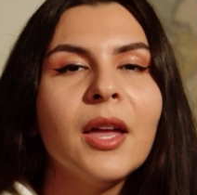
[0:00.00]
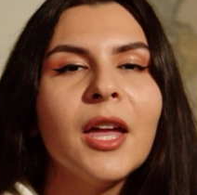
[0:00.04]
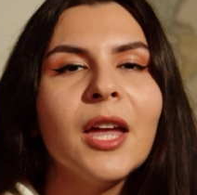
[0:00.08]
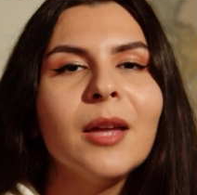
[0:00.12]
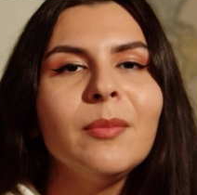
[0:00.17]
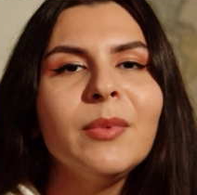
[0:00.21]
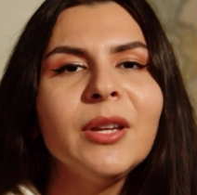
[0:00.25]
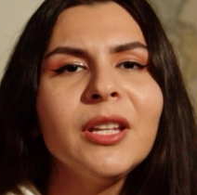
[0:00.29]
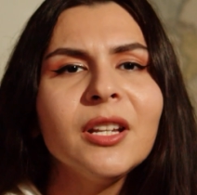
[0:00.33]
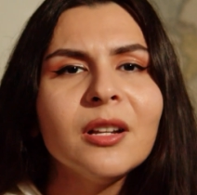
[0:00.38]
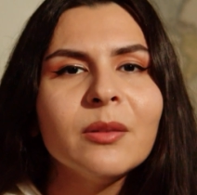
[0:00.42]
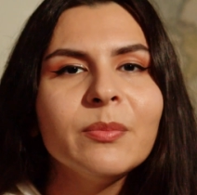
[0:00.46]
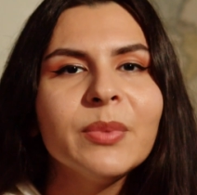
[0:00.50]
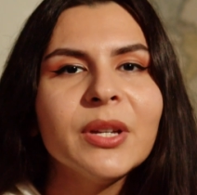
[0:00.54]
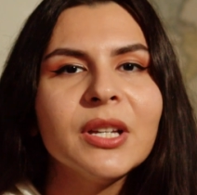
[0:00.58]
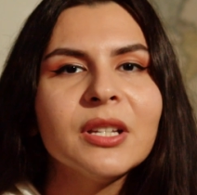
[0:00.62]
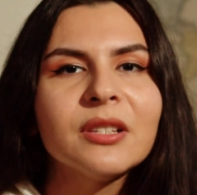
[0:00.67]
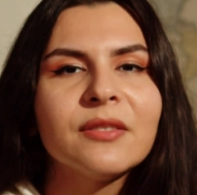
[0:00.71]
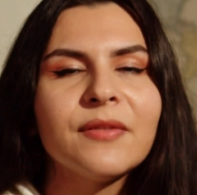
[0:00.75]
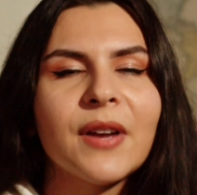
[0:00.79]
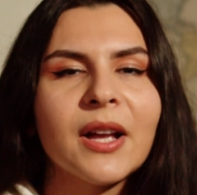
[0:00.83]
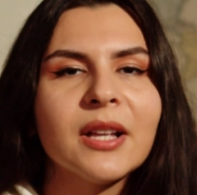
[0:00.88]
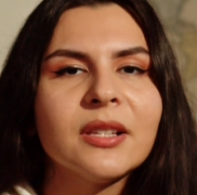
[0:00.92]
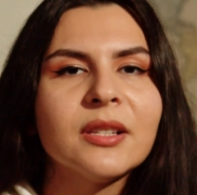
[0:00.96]
It may not be
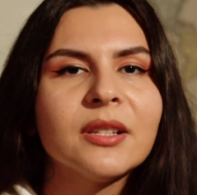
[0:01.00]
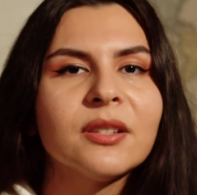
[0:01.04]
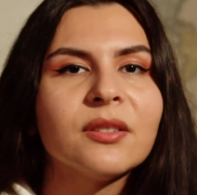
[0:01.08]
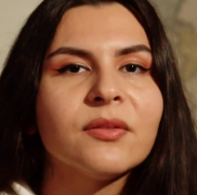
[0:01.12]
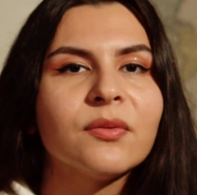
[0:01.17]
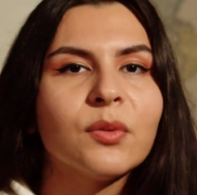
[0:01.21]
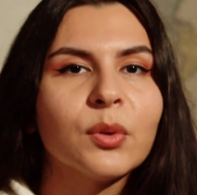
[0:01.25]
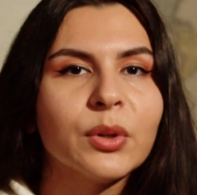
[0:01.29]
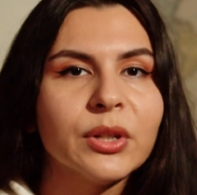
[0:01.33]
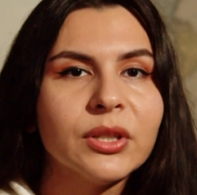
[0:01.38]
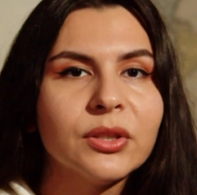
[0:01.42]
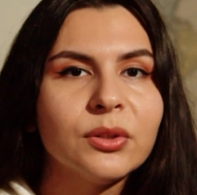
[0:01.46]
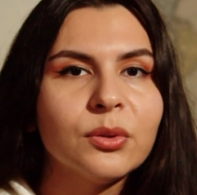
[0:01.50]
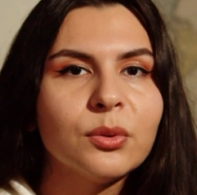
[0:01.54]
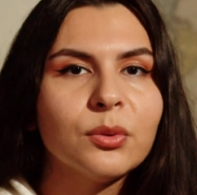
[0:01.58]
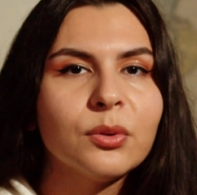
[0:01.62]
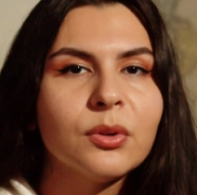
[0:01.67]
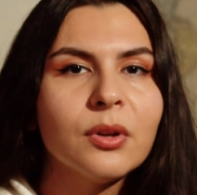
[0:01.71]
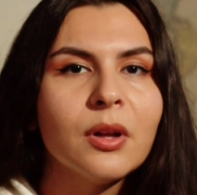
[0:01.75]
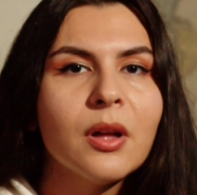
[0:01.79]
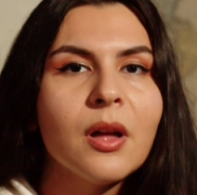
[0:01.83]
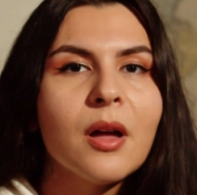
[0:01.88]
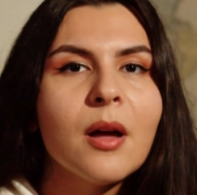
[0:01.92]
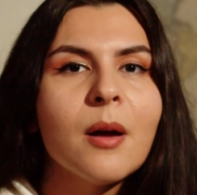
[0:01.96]
as fast as a voice
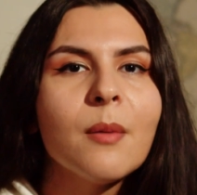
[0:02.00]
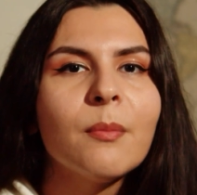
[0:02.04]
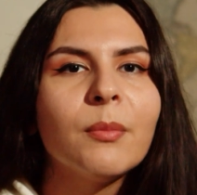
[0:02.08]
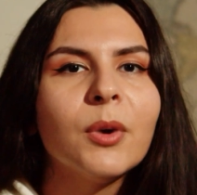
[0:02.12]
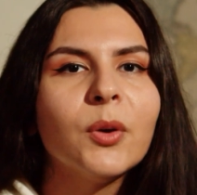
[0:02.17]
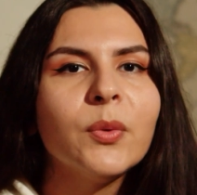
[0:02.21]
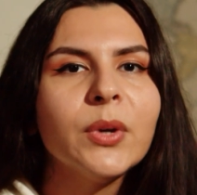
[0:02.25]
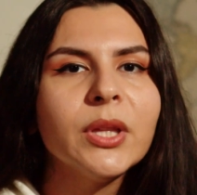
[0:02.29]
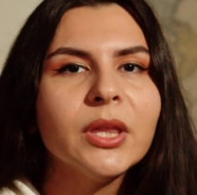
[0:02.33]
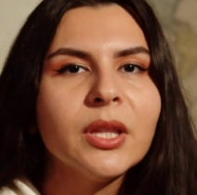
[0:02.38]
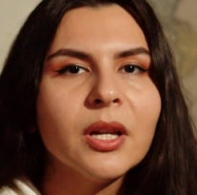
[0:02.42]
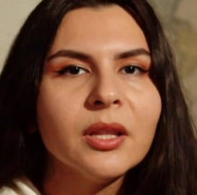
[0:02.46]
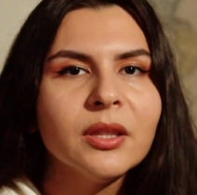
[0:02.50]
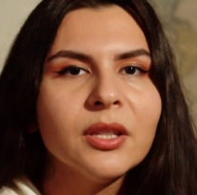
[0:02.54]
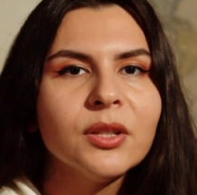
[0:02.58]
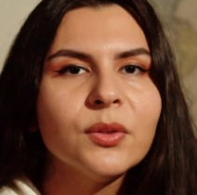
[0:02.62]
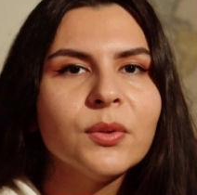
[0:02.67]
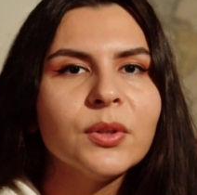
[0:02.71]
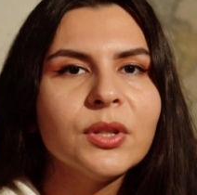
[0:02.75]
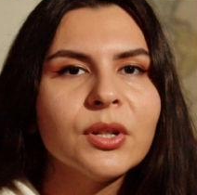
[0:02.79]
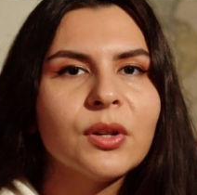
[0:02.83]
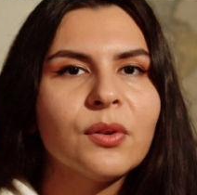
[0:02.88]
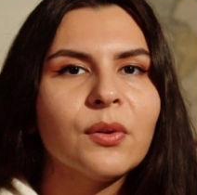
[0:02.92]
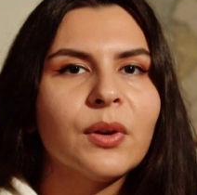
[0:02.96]
tool, but we thought
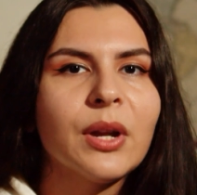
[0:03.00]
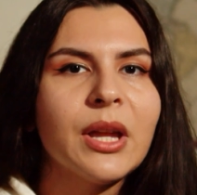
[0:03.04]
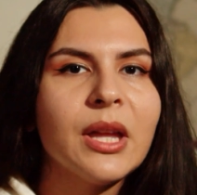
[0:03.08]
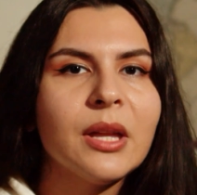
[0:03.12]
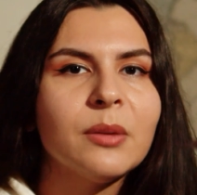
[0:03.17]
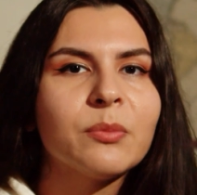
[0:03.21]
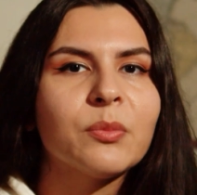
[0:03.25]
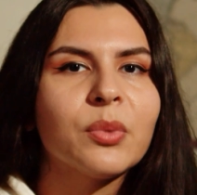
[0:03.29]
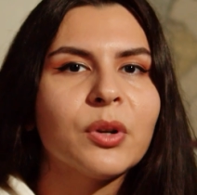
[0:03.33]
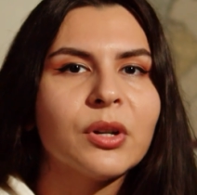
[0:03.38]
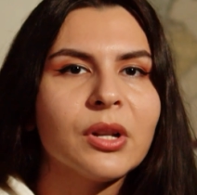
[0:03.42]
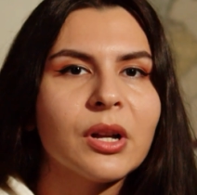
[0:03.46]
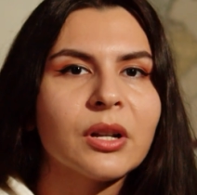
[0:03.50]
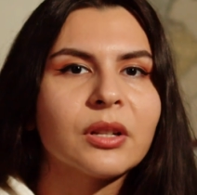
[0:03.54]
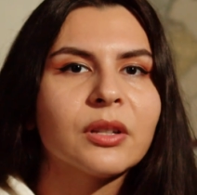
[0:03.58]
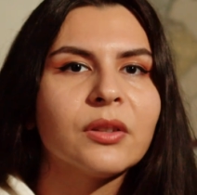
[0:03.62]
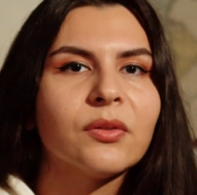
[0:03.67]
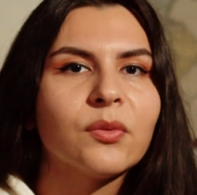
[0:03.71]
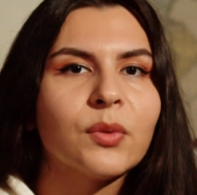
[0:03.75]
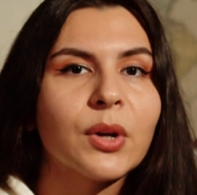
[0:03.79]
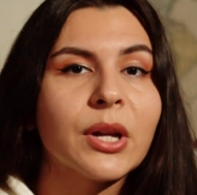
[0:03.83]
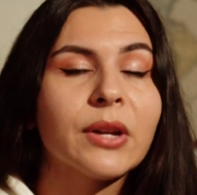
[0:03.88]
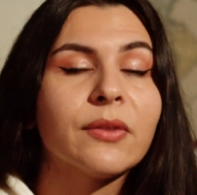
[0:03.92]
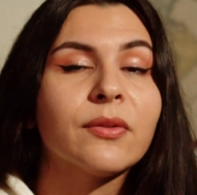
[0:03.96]
this was a great and
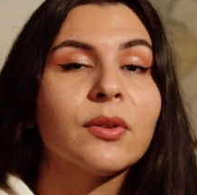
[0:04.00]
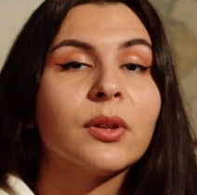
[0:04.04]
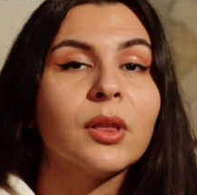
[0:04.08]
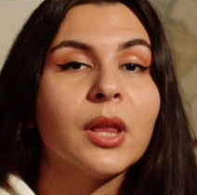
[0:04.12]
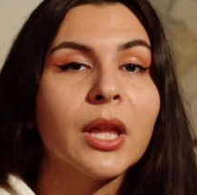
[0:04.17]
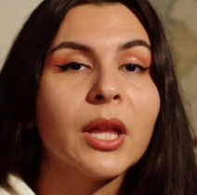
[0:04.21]
productive way for